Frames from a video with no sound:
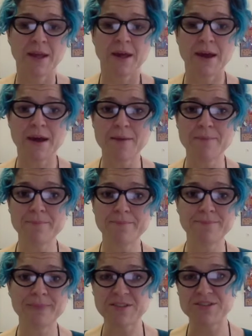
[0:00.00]

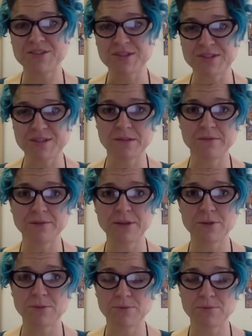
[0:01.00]
That's just a
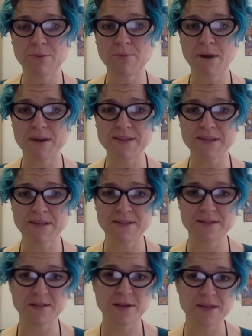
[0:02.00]
little reminder
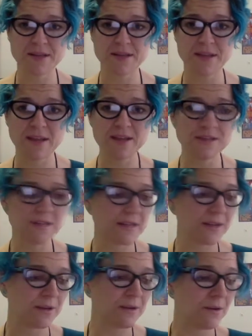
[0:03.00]
slide in there to
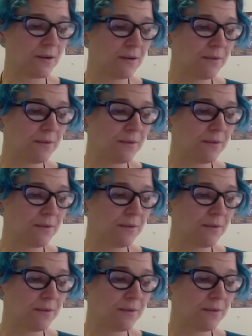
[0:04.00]
let you know.